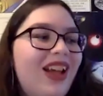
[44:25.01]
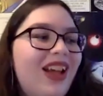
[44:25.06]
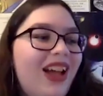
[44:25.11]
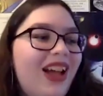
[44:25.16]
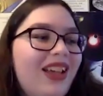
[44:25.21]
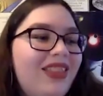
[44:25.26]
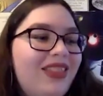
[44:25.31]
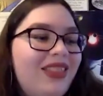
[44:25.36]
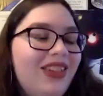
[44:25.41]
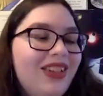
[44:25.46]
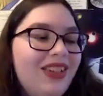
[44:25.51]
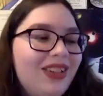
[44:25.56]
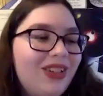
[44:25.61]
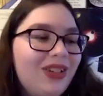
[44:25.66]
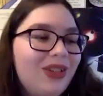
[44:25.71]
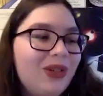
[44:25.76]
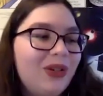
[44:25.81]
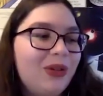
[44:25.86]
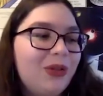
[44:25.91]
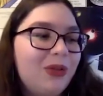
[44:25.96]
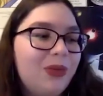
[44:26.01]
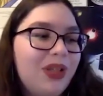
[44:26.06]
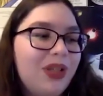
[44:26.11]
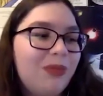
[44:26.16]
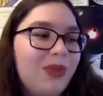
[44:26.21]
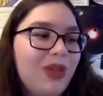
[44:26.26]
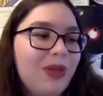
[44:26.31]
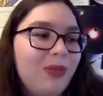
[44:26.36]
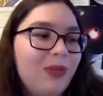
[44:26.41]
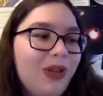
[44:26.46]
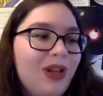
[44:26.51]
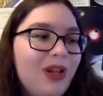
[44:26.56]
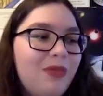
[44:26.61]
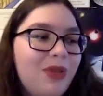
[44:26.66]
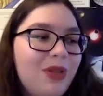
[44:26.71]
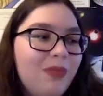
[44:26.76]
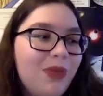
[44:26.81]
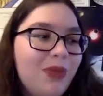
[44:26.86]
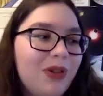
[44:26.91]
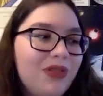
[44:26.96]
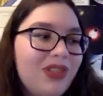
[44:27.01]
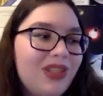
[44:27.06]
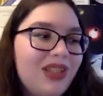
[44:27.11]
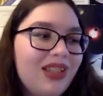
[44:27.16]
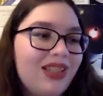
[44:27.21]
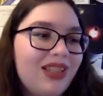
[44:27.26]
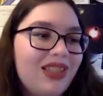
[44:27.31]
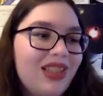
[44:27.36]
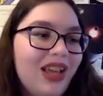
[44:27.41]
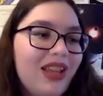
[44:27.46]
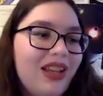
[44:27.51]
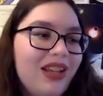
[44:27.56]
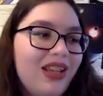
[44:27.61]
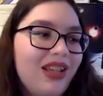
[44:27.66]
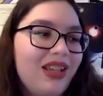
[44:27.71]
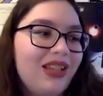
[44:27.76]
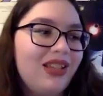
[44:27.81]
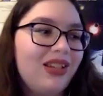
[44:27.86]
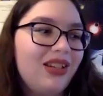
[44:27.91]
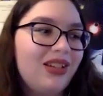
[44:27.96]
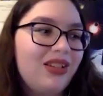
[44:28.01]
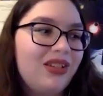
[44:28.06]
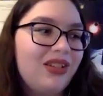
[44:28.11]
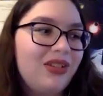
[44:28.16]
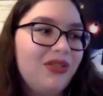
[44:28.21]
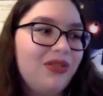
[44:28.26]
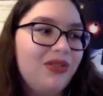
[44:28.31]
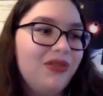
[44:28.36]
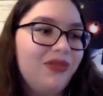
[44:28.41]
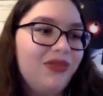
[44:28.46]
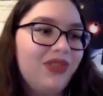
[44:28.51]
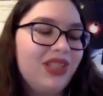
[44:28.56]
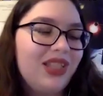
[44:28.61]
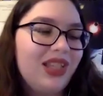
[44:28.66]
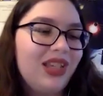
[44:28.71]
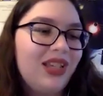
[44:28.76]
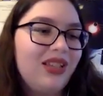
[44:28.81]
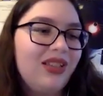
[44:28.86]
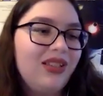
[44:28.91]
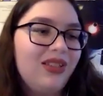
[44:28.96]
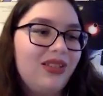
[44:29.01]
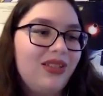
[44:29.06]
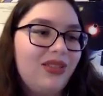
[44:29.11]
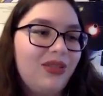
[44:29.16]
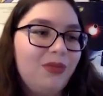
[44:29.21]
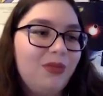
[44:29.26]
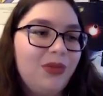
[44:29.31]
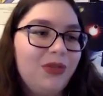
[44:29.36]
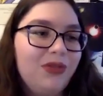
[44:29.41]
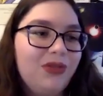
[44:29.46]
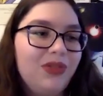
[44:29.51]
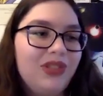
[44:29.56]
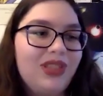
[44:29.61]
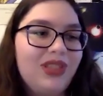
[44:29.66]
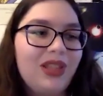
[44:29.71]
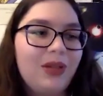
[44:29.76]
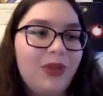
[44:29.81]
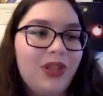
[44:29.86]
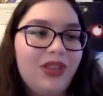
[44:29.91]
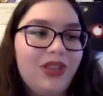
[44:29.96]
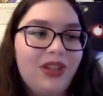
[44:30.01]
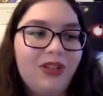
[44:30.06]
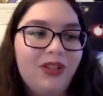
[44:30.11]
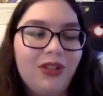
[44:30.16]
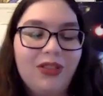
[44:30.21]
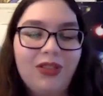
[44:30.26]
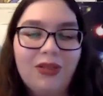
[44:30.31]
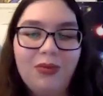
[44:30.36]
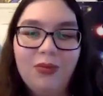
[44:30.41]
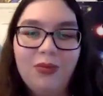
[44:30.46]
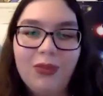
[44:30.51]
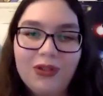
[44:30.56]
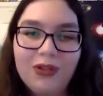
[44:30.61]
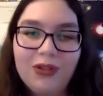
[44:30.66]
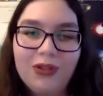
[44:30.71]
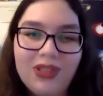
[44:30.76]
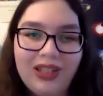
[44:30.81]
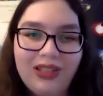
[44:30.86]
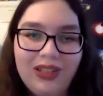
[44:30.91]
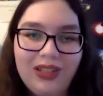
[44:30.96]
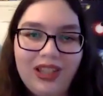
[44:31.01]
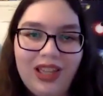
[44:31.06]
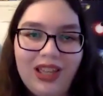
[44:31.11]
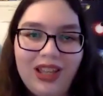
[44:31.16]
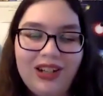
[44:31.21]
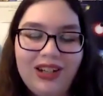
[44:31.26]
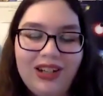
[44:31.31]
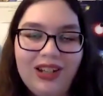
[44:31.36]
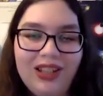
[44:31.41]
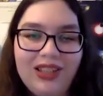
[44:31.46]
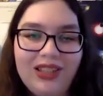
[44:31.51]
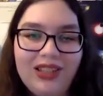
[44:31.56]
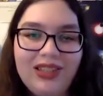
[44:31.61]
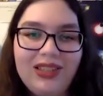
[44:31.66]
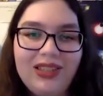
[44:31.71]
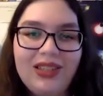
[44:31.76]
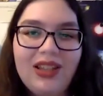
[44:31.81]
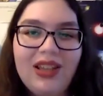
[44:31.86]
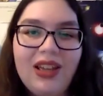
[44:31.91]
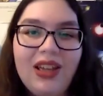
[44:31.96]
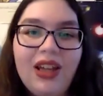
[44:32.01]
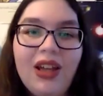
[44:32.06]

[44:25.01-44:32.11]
I think with people, I'd be most excited to visit the moons that we think are the most likely candidates